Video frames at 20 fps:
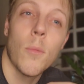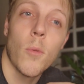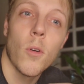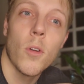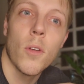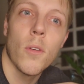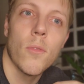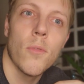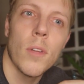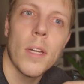what
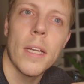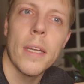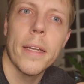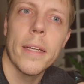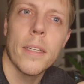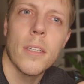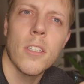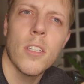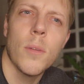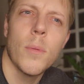you're feeling.
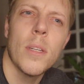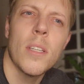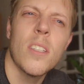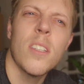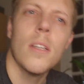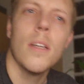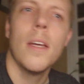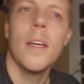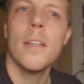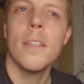So it's
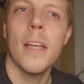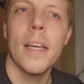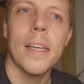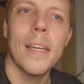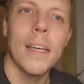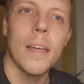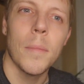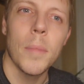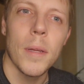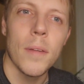
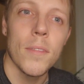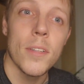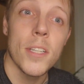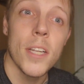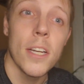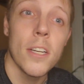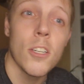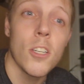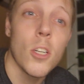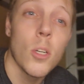taking a bit of
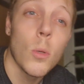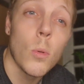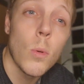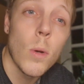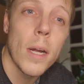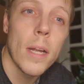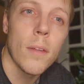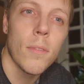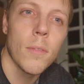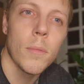attention
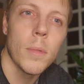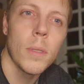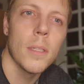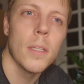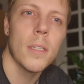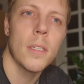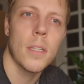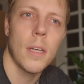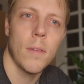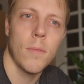away from the
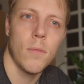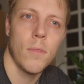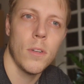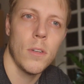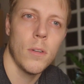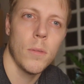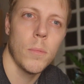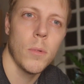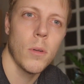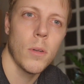discomfort in
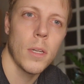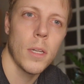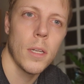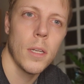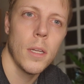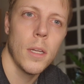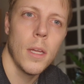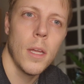your body